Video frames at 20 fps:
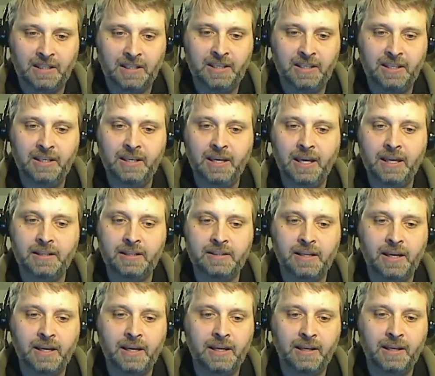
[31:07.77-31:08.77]
he and
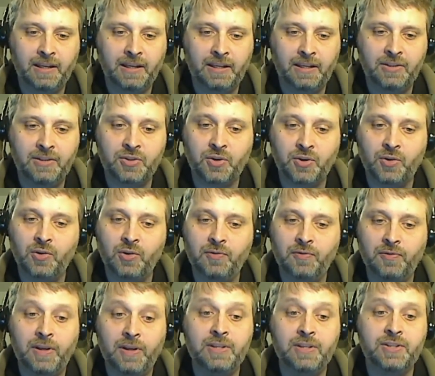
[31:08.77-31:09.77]
uh, his
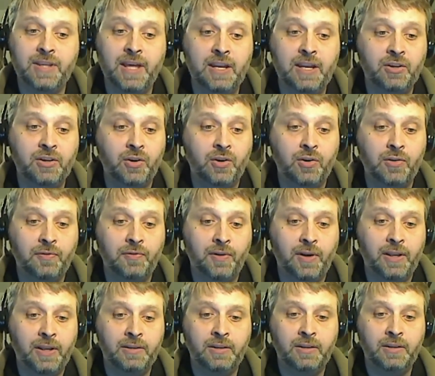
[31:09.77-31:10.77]
girlfriend, his then
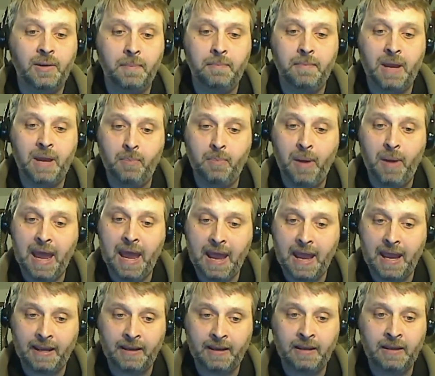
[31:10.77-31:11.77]
girlfriend May
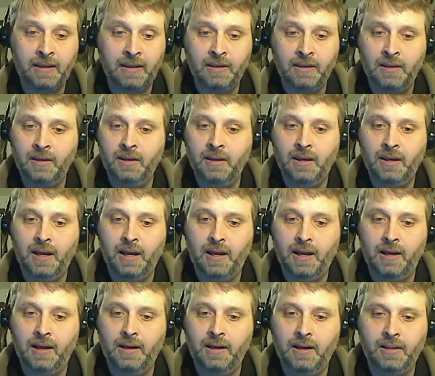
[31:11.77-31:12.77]
Pang,
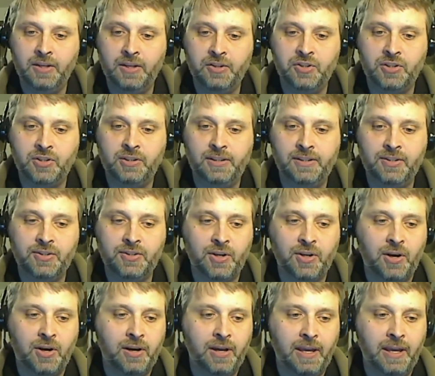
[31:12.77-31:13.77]
uh, allegedly
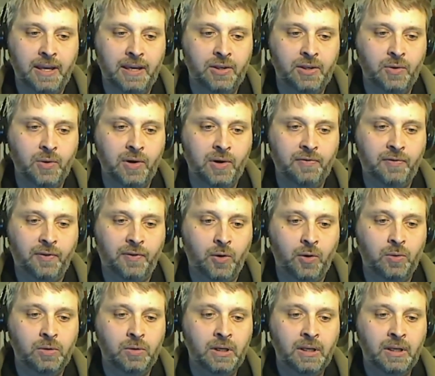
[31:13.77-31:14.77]
saw a
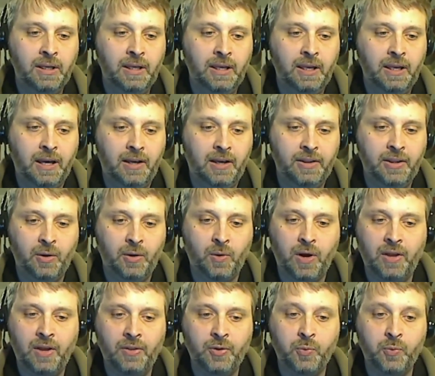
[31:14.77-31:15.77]
UFO. Uh, they
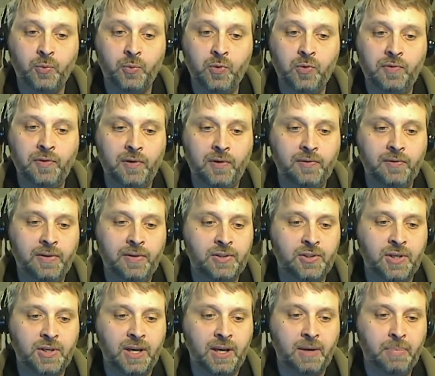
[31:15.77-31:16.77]
were on the roof of
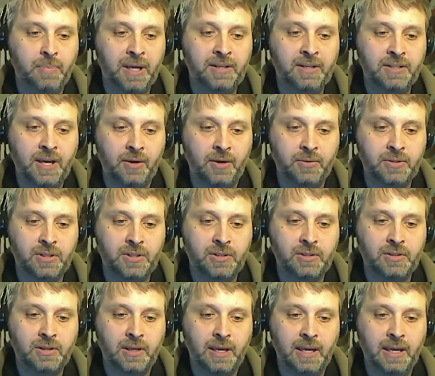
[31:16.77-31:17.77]
his uh,
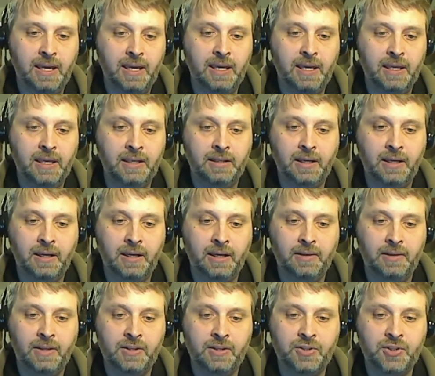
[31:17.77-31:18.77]
penthouse and
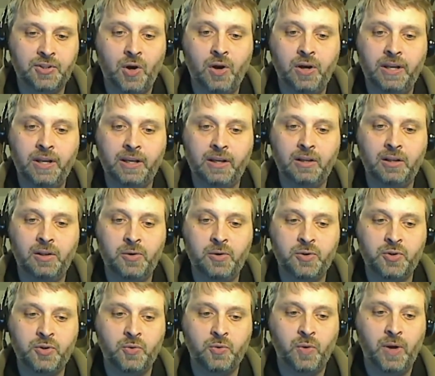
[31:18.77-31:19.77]
uh, they saw it at
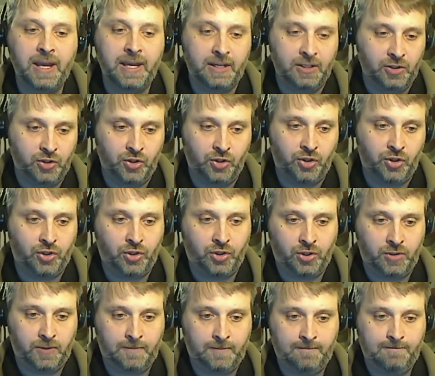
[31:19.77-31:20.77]
close
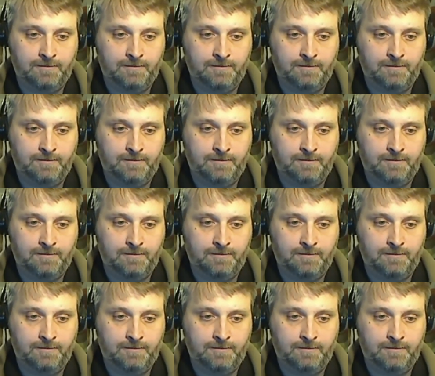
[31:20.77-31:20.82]
range.